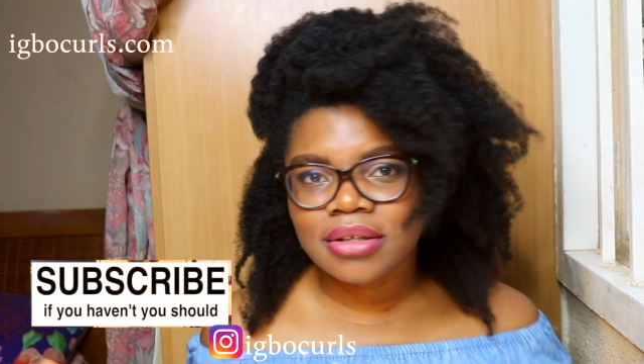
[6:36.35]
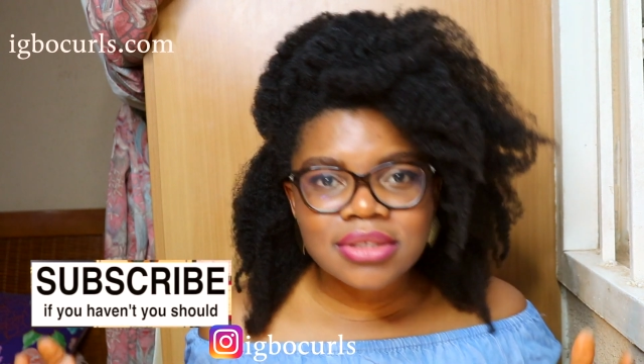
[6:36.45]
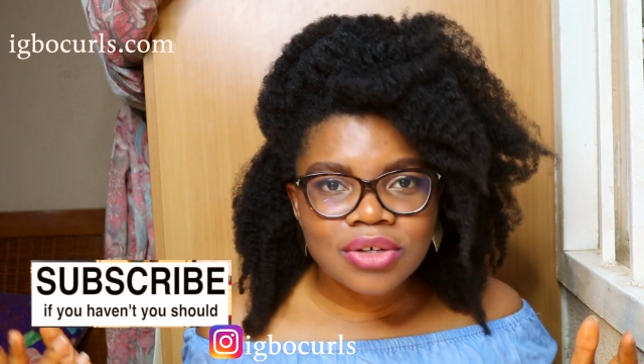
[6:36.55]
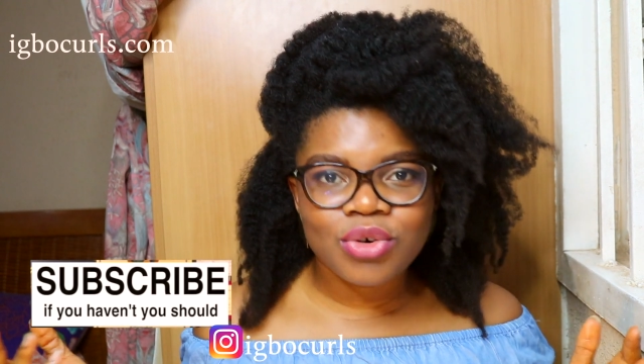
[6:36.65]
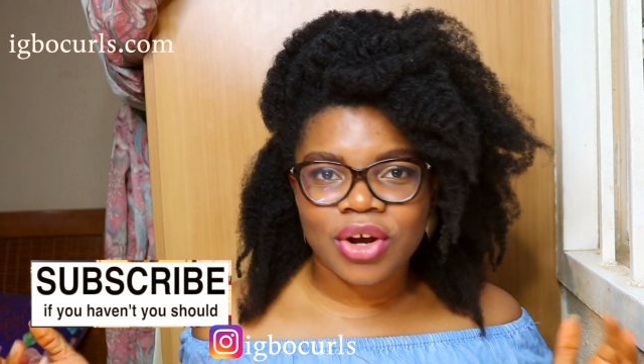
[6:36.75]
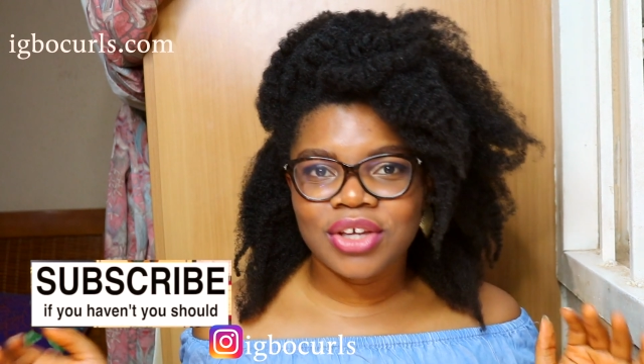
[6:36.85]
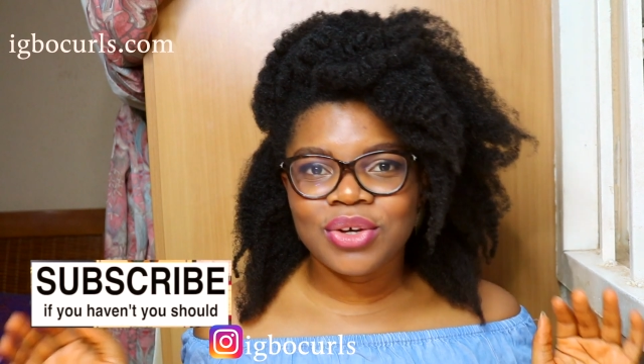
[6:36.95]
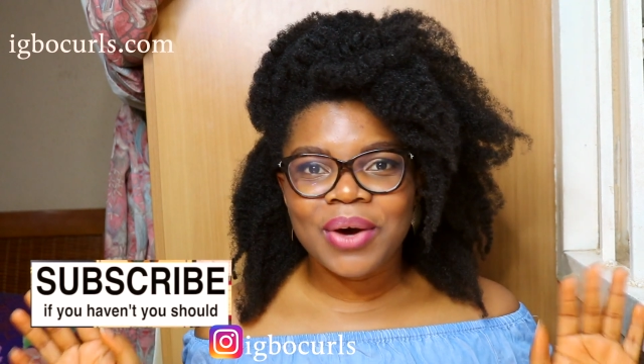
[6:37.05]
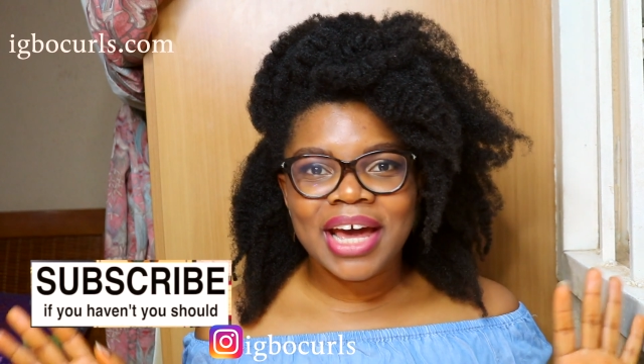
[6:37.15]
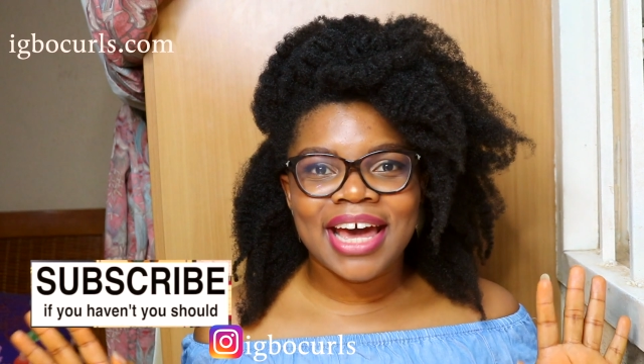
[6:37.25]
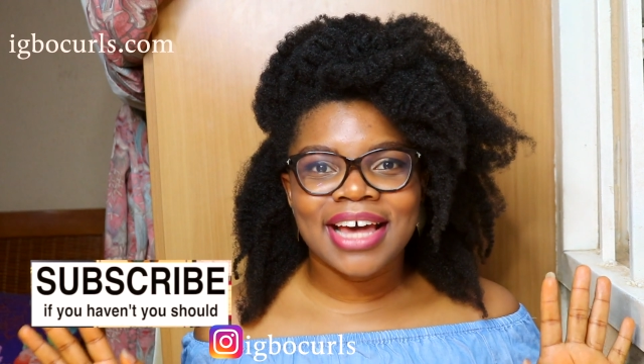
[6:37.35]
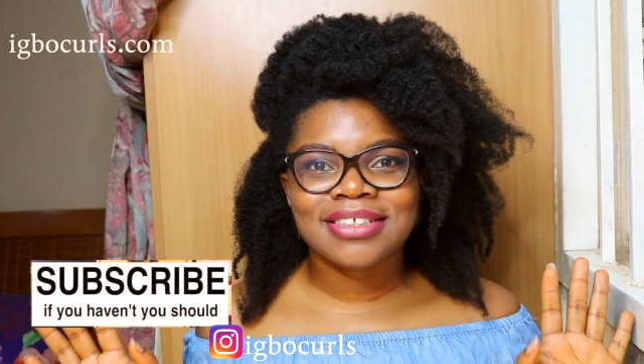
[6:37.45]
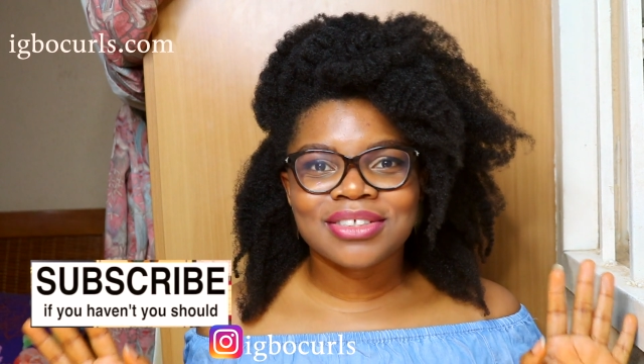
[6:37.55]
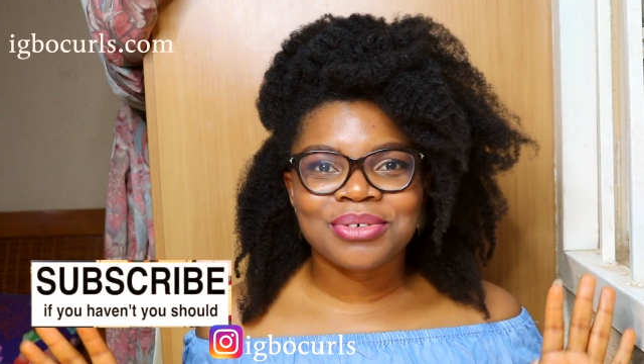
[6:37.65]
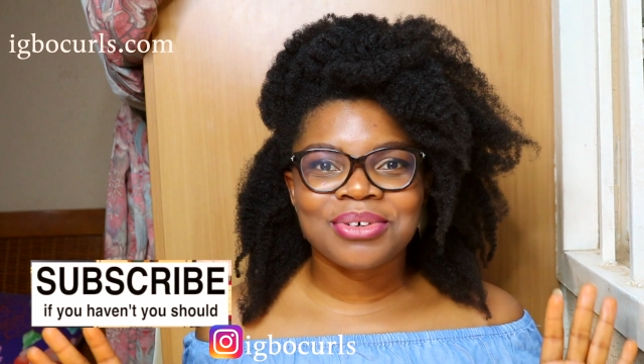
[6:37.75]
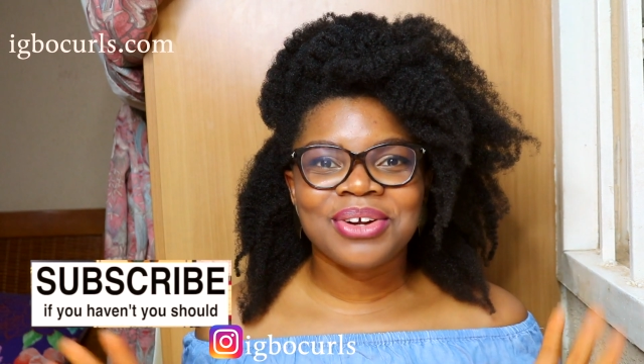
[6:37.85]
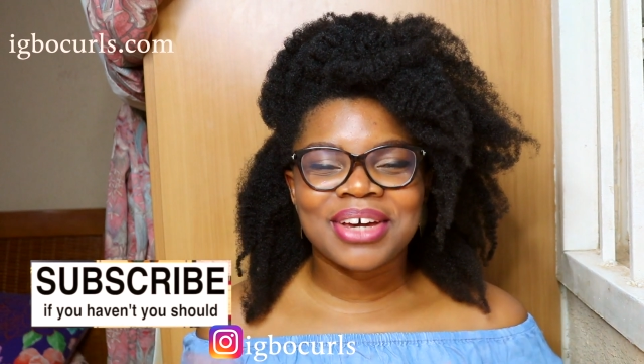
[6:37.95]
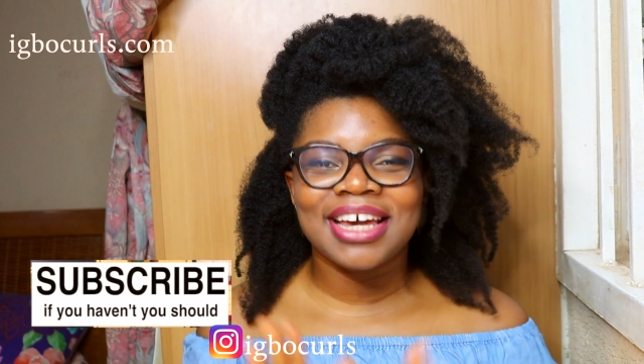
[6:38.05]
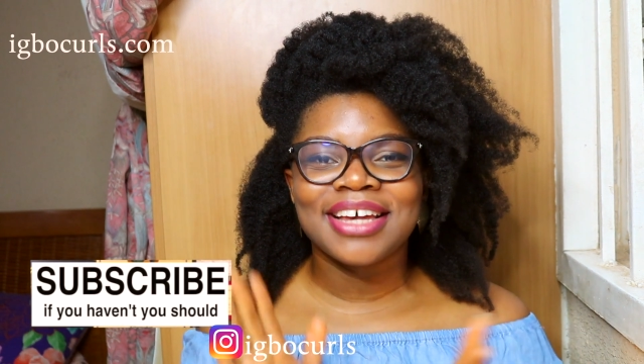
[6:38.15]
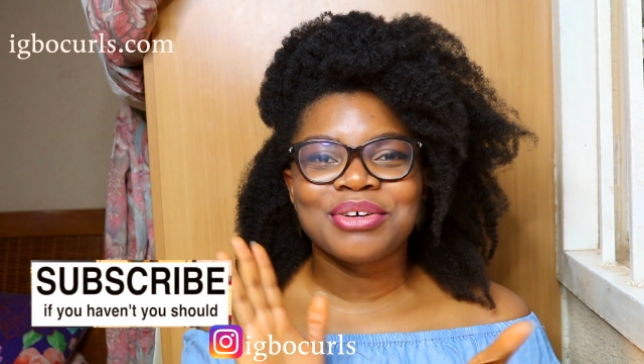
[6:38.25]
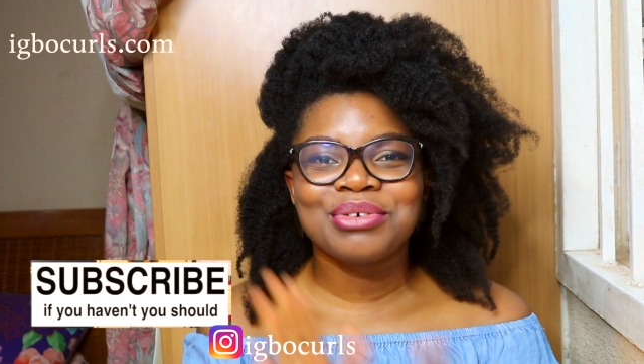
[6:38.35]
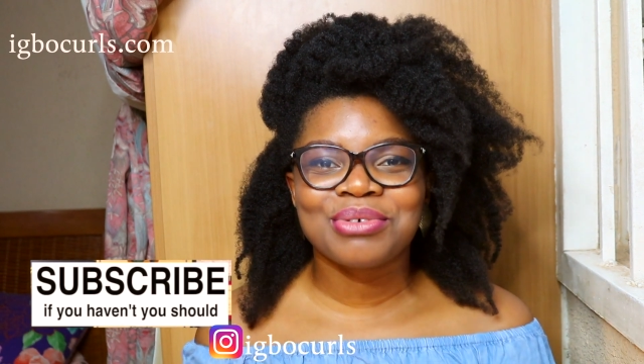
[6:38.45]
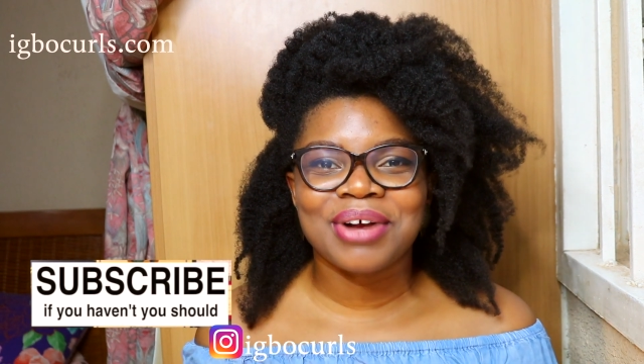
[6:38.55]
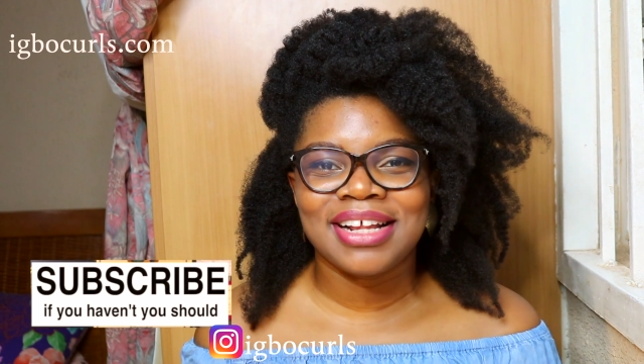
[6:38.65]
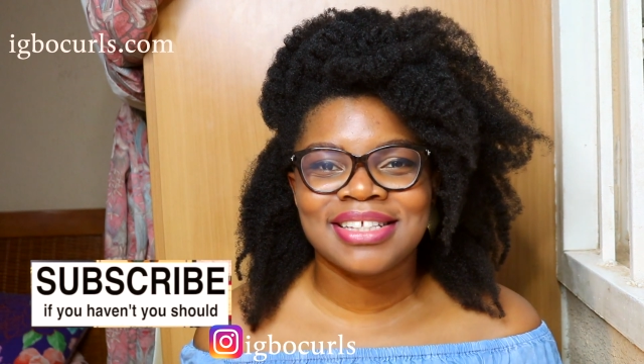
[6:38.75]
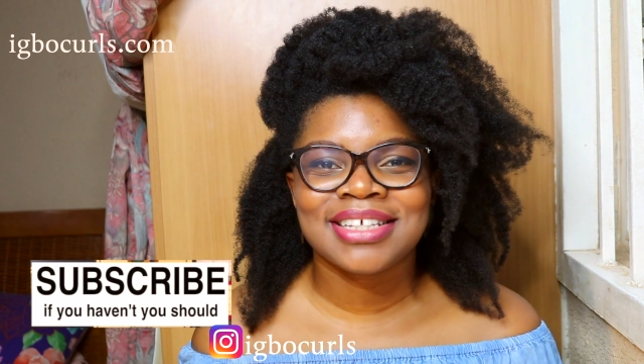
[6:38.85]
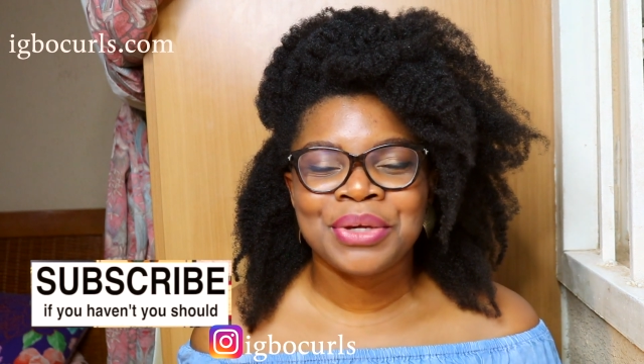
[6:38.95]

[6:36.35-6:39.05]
still rocking your hair, still looking great.